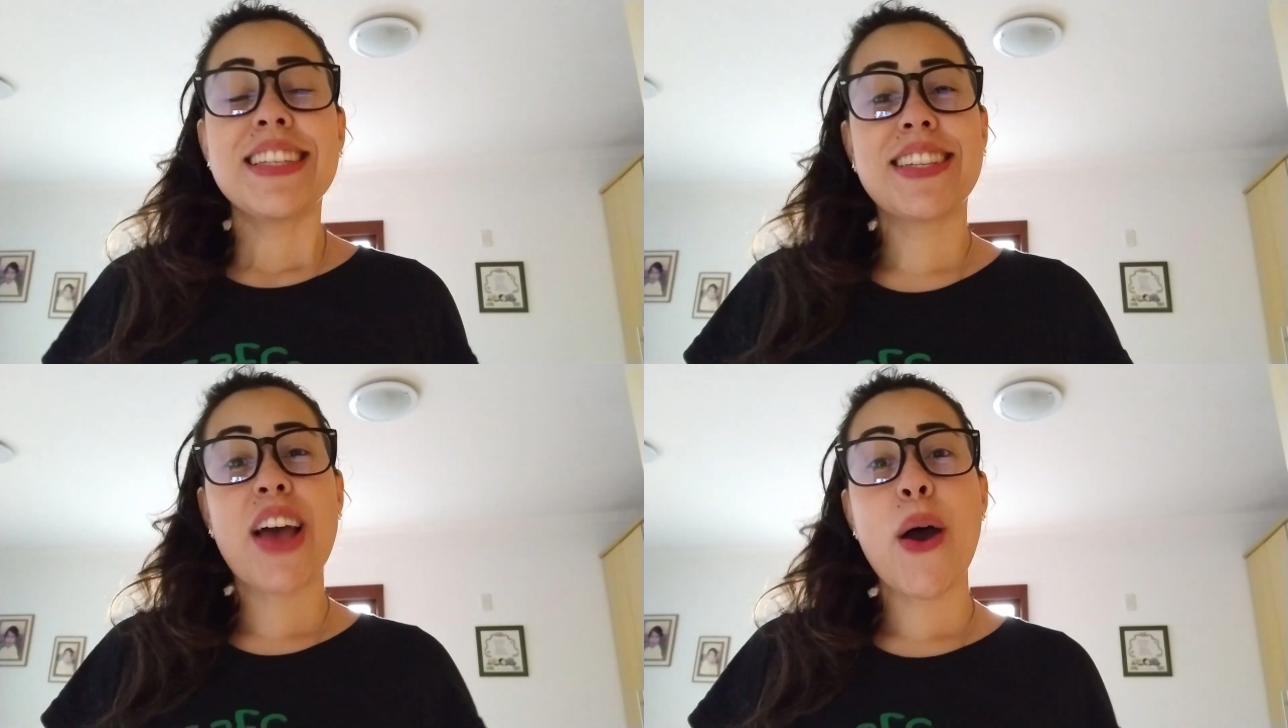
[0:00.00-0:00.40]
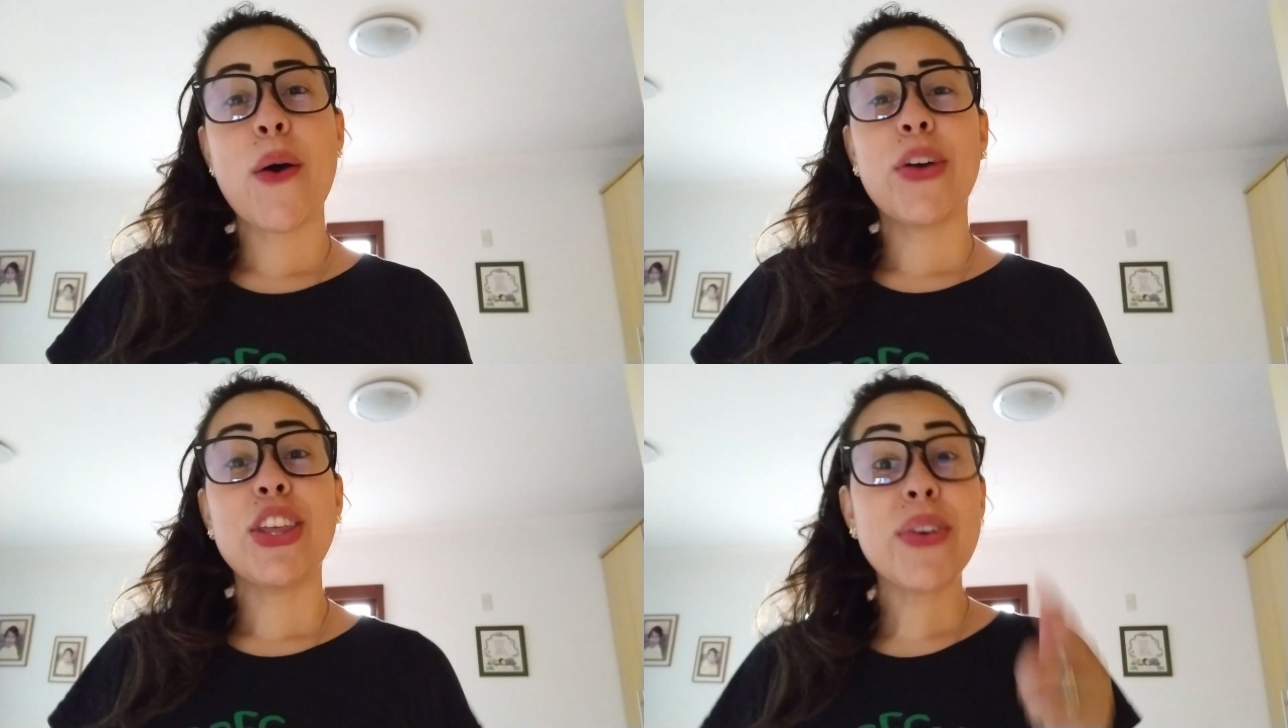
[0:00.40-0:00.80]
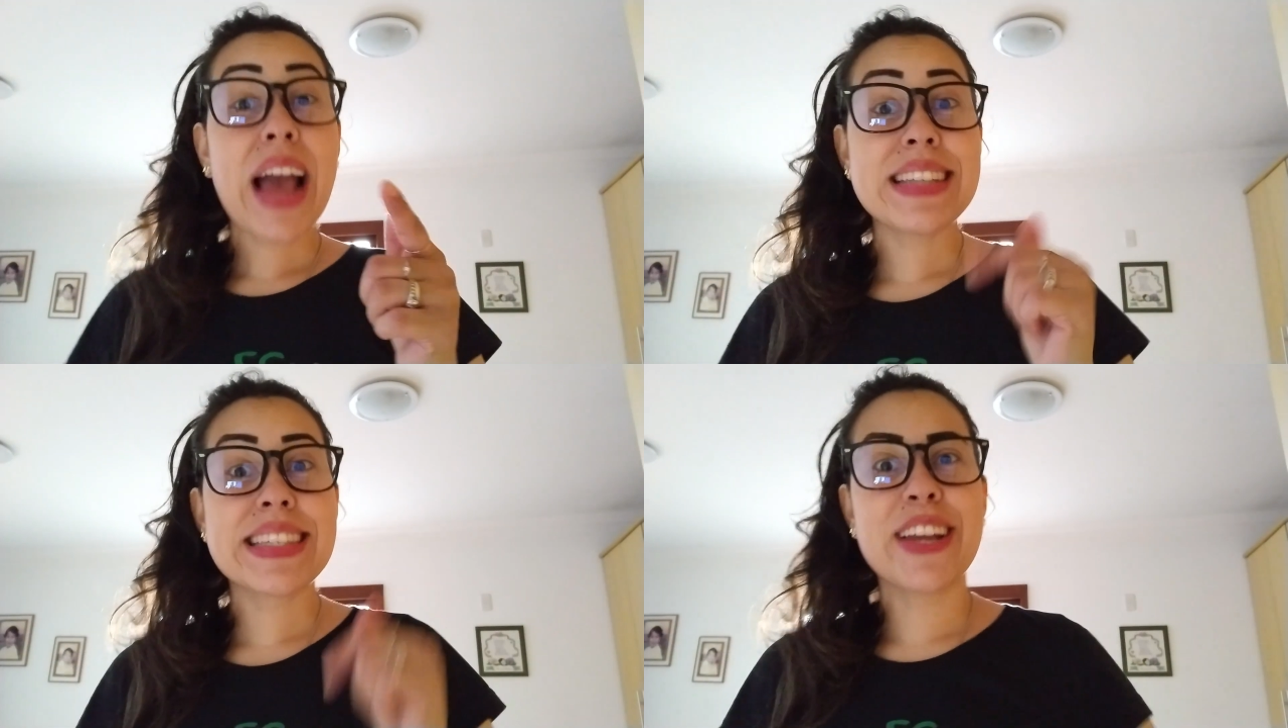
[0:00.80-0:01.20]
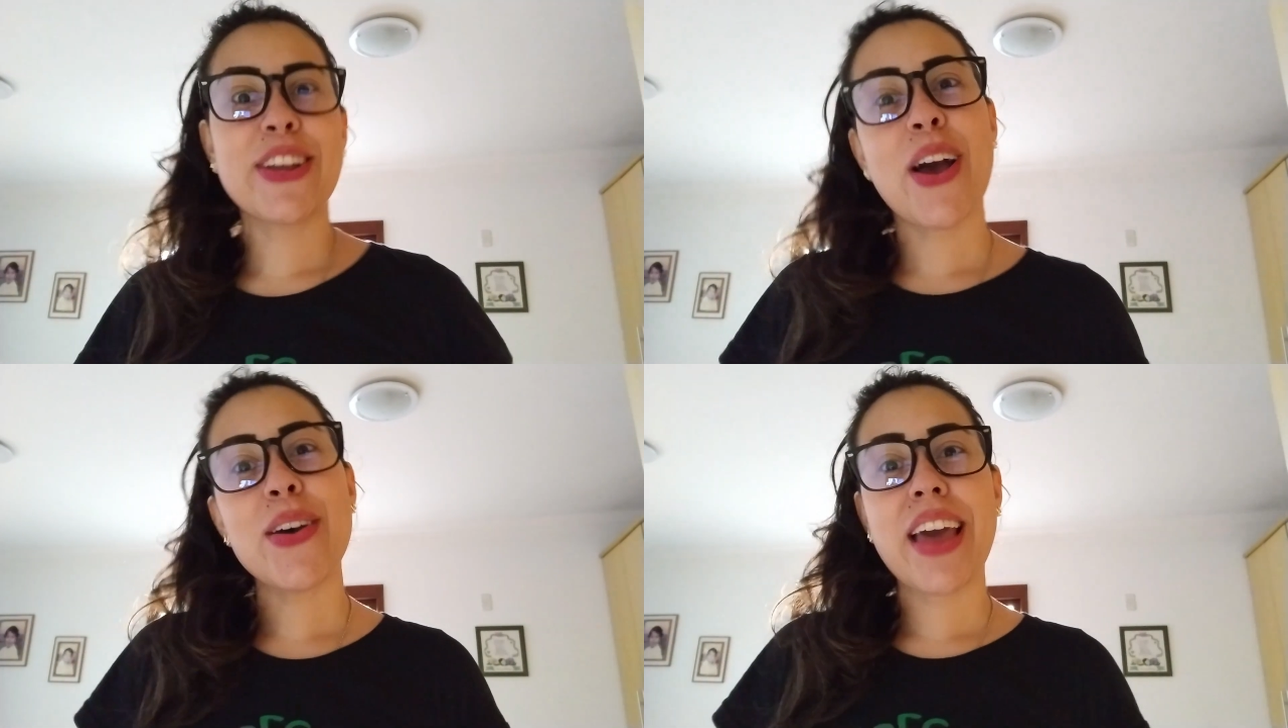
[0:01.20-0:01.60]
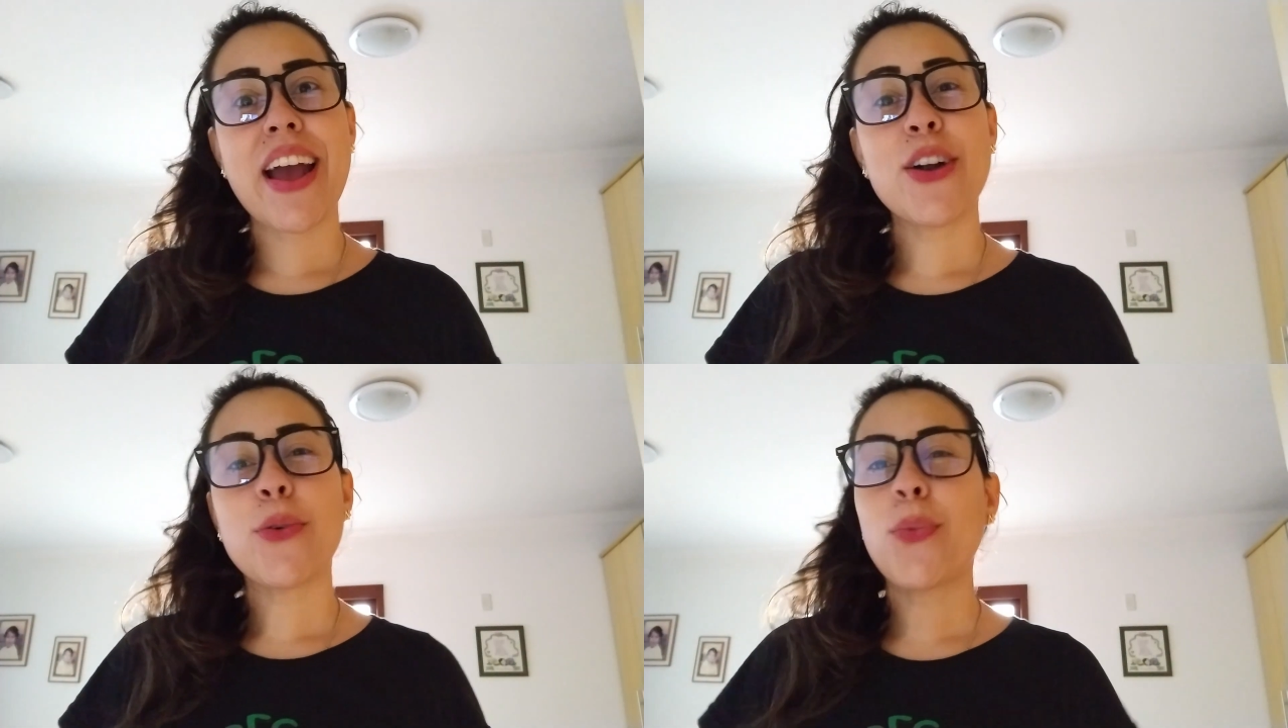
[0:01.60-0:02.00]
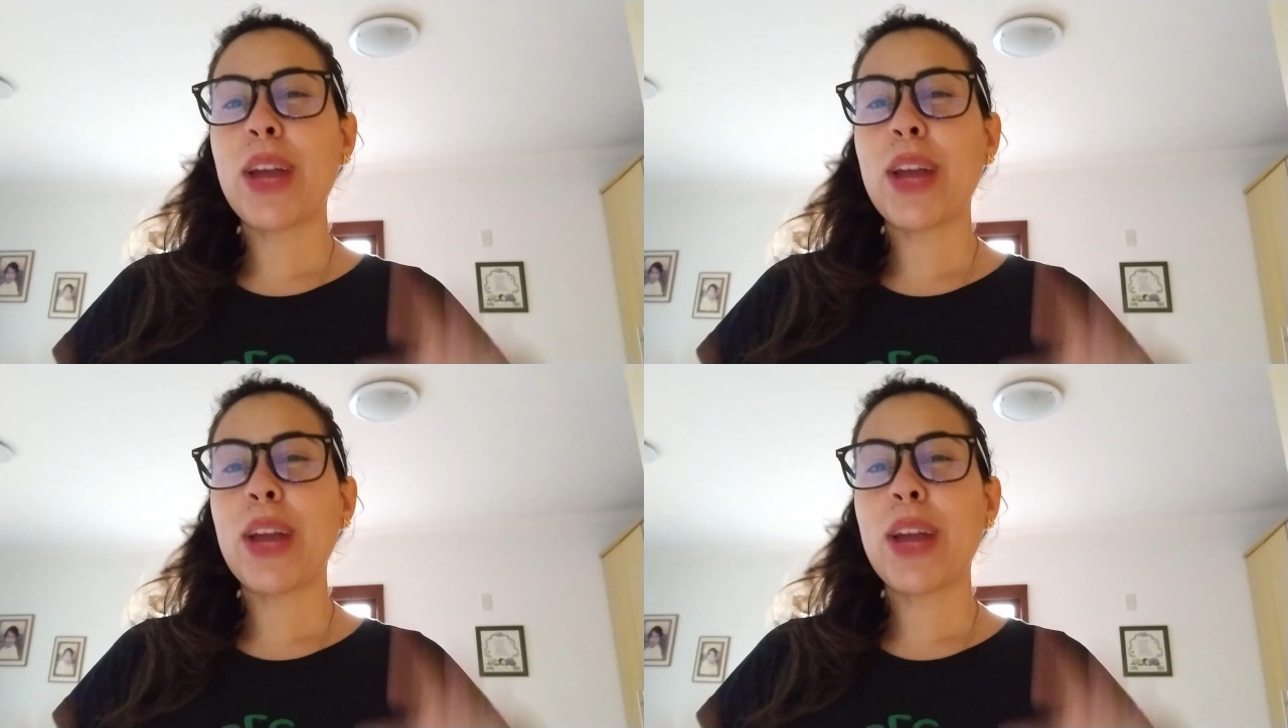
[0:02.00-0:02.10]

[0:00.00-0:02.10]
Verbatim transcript: so you guys can go there,